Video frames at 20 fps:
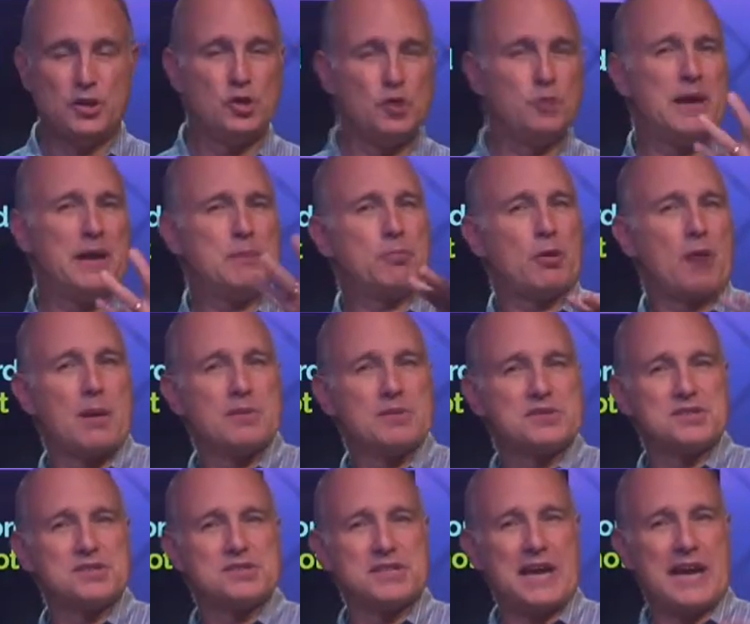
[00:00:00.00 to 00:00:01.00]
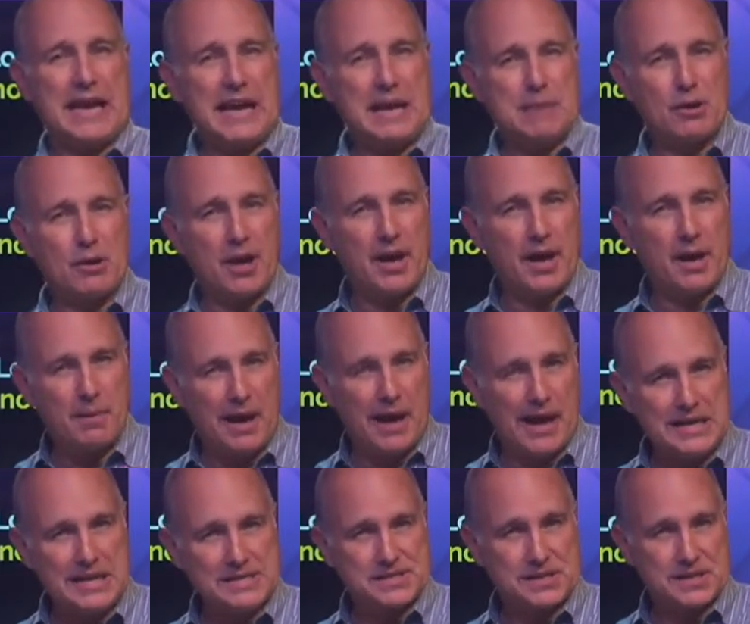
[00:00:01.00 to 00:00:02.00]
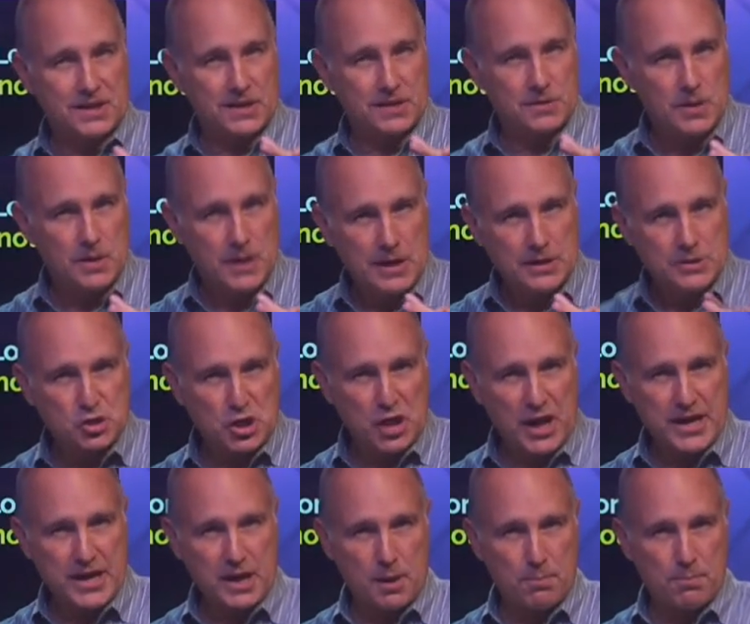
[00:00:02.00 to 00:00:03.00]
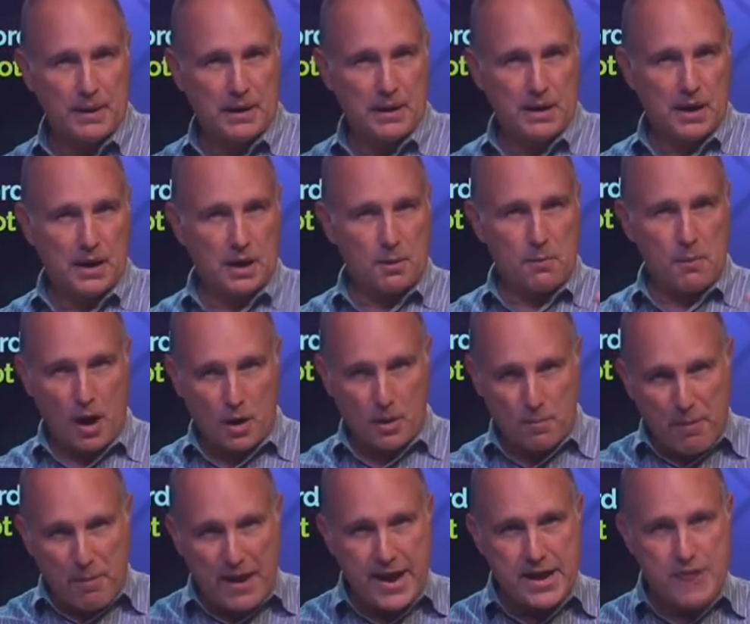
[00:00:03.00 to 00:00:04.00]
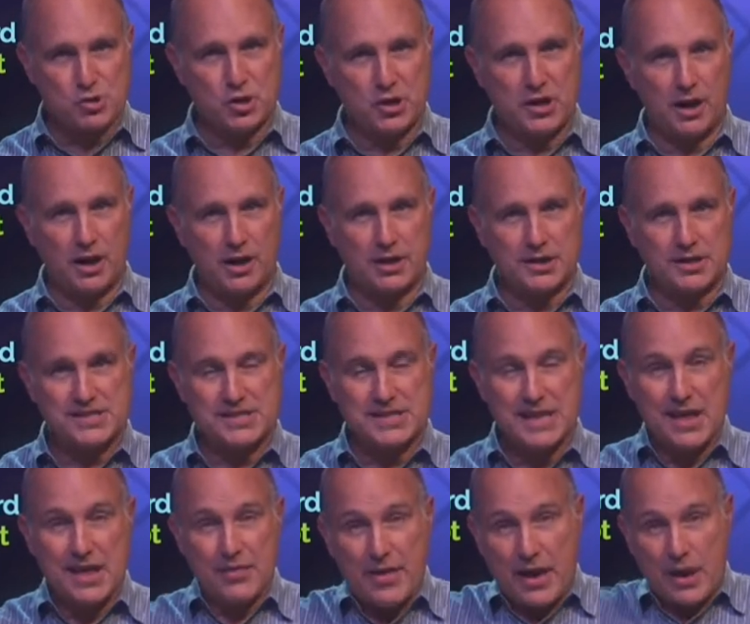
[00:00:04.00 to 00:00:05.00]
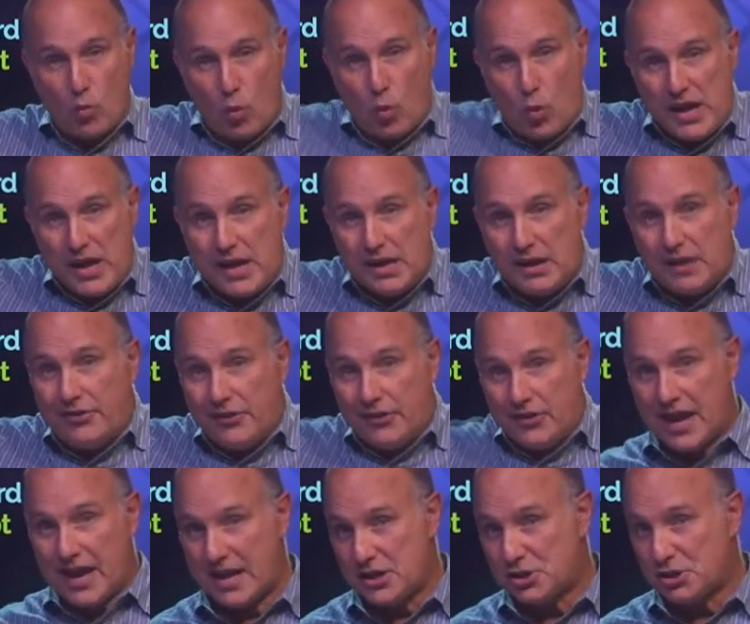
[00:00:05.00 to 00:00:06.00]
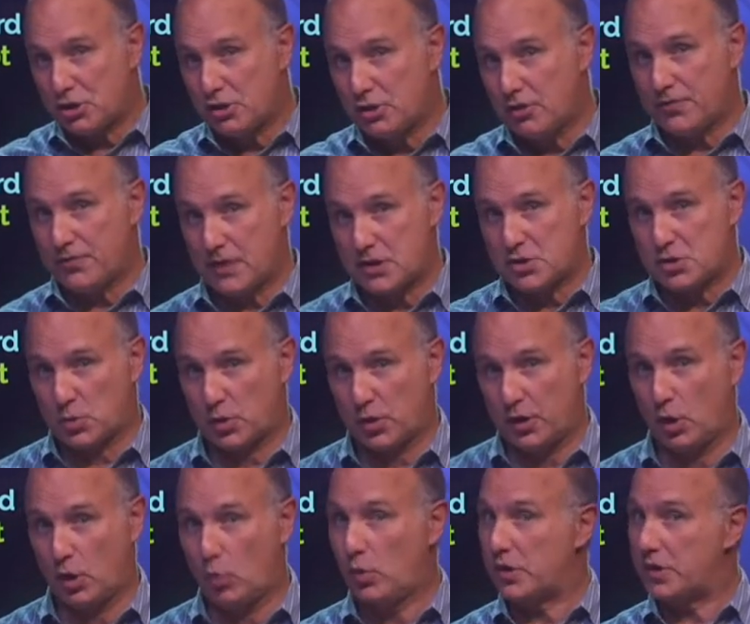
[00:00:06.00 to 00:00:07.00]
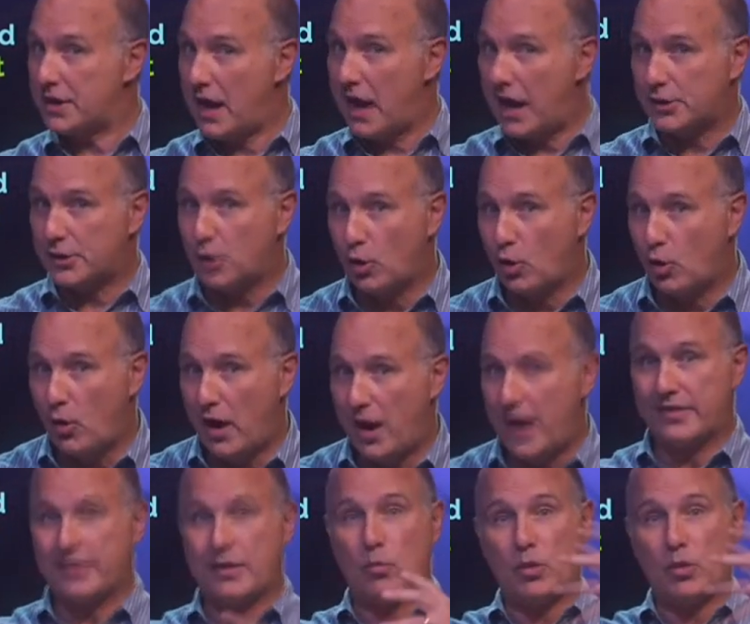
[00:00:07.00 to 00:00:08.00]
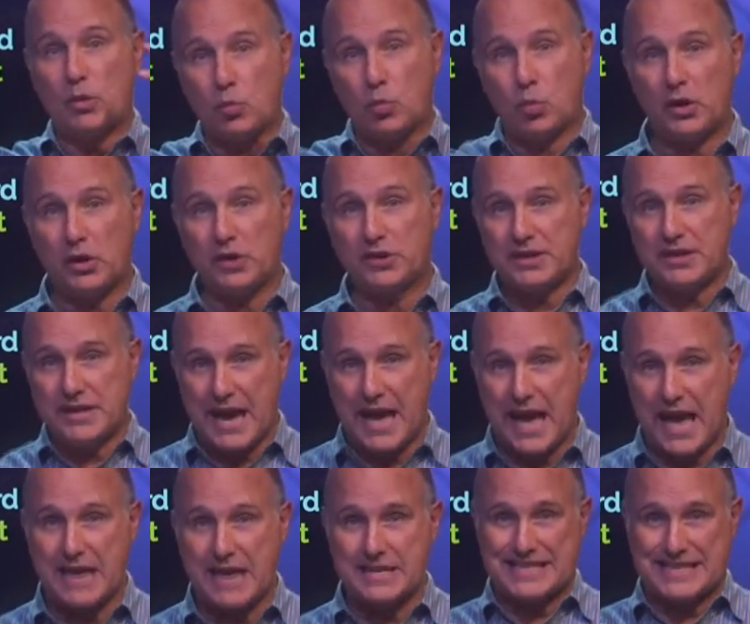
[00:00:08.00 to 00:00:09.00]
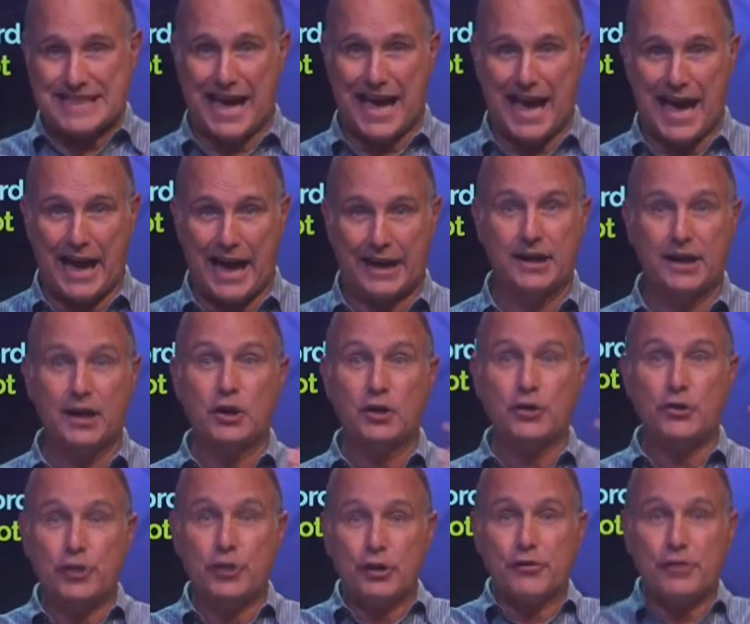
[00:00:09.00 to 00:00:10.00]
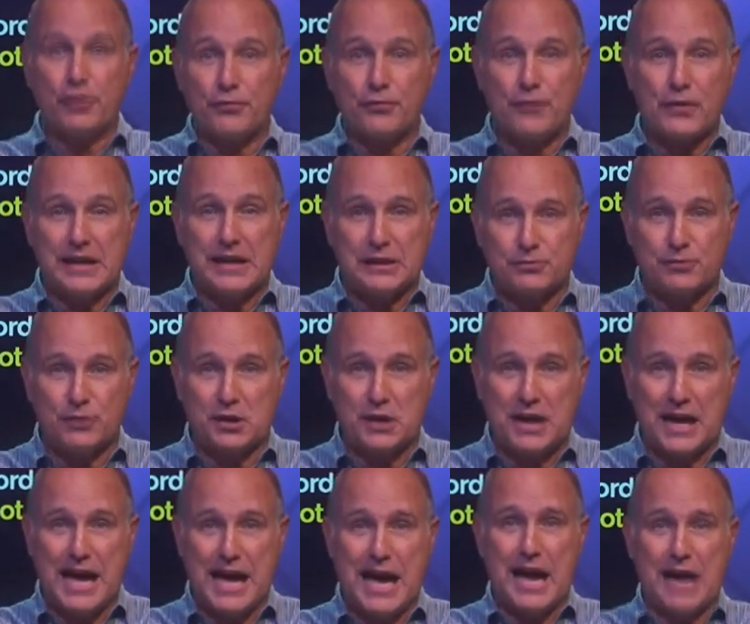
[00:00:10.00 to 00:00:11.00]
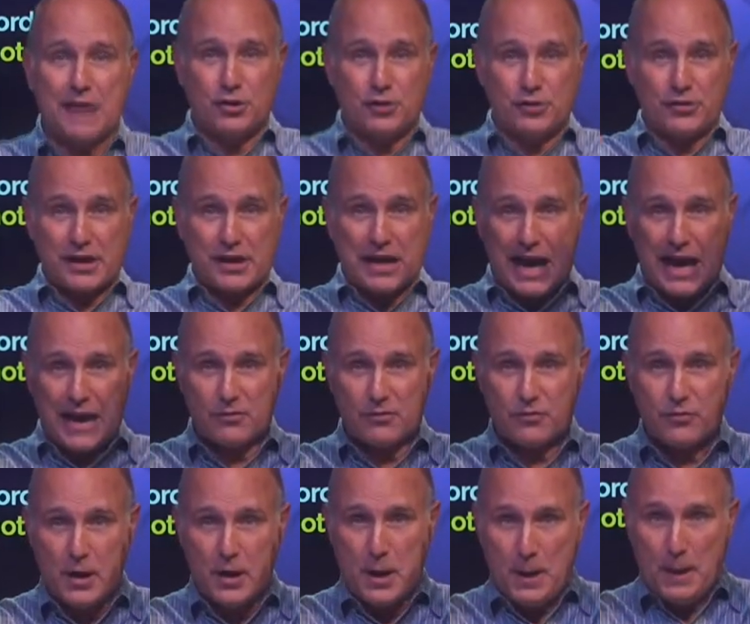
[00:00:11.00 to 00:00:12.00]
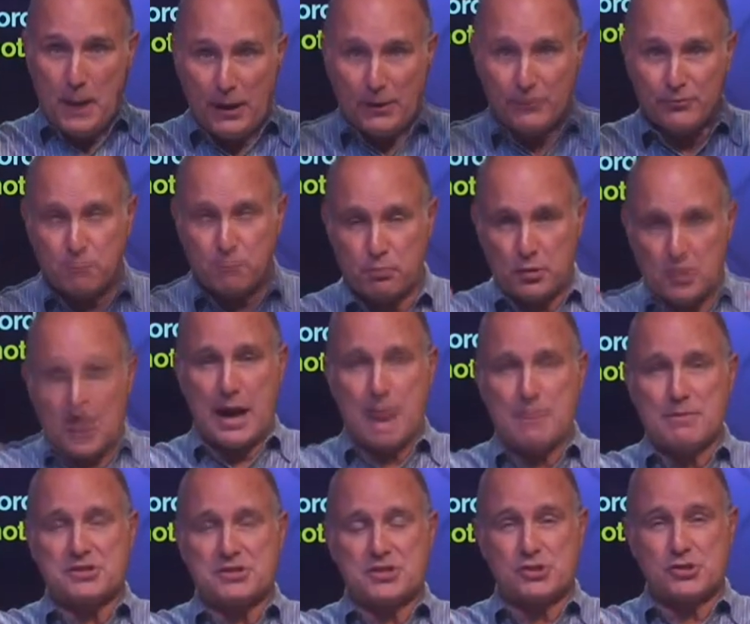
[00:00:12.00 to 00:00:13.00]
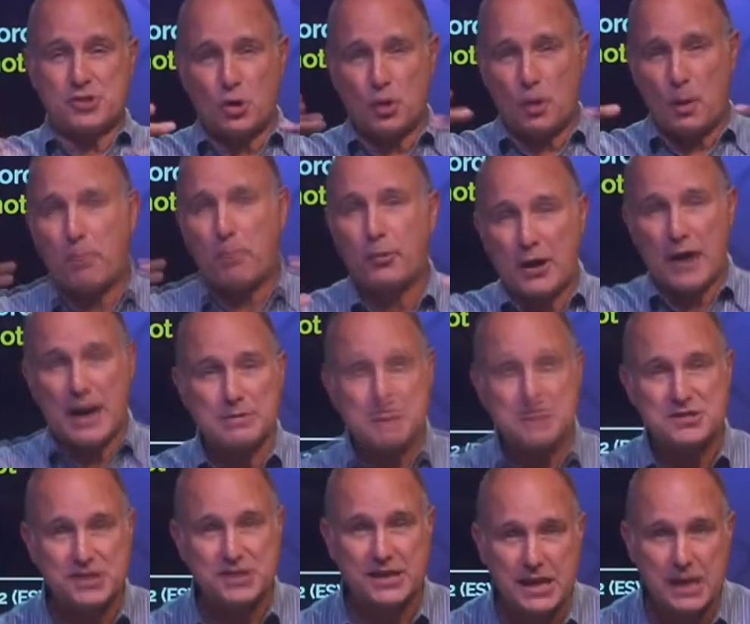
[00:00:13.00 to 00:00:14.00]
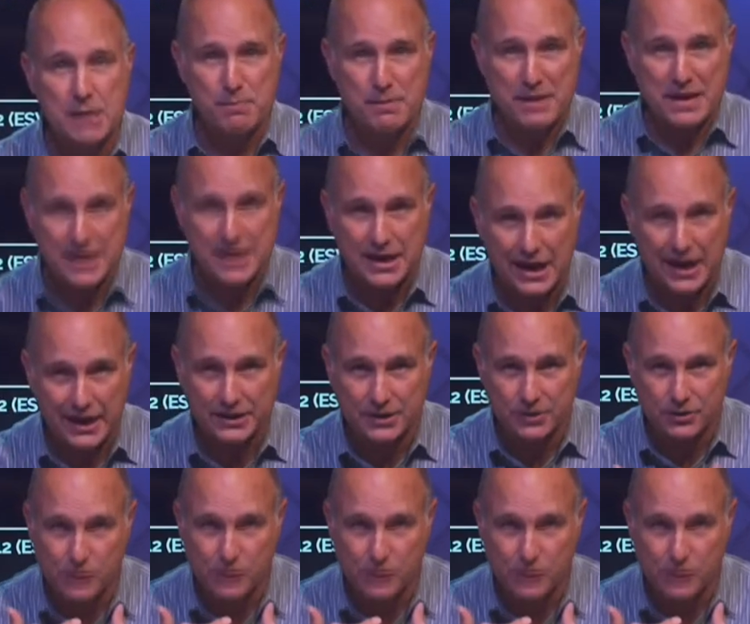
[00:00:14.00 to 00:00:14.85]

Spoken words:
You made promises to Abraham, Isaac, and Jacob, our patriarchs, that we, the nation of Israel, would not go away, that we would not die. You're the faithful God. You're the God of promises. You're a promise-keeping kind